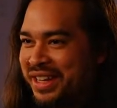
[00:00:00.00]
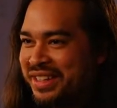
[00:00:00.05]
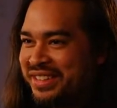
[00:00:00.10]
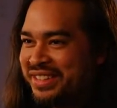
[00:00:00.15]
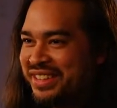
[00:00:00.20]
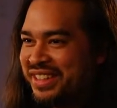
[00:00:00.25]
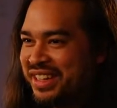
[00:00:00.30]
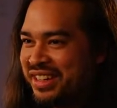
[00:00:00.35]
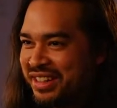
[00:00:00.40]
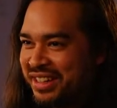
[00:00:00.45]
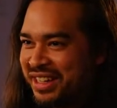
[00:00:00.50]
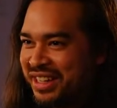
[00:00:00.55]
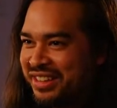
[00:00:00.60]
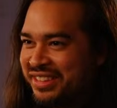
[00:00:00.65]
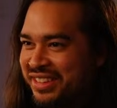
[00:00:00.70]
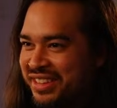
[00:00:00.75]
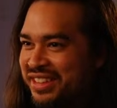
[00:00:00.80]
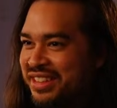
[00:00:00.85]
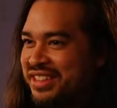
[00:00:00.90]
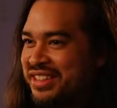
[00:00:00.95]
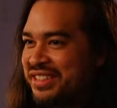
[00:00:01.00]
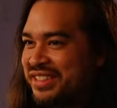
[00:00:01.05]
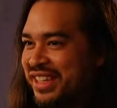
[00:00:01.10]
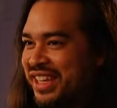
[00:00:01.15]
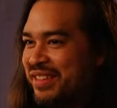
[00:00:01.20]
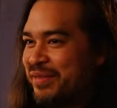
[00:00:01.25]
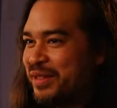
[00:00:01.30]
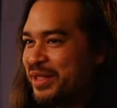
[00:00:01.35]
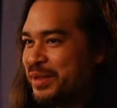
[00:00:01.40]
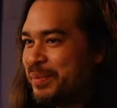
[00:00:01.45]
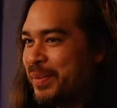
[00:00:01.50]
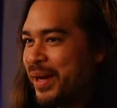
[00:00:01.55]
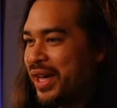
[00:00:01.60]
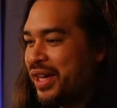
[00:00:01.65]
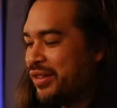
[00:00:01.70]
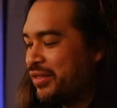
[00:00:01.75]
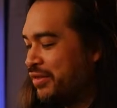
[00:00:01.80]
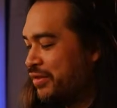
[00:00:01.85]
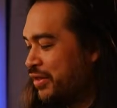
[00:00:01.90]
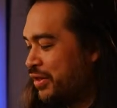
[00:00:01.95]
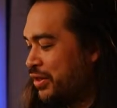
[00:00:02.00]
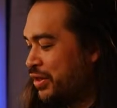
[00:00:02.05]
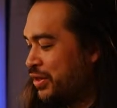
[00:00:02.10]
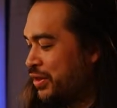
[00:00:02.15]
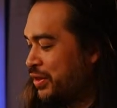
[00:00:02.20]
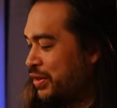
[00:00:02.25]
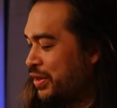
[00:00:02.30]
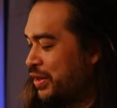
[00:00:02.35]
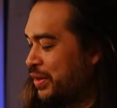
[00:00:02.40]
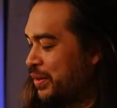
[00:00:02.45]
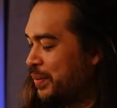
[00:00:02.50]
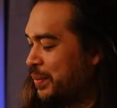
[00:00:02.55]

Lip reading: Yeah, I think his name is Pat for sure.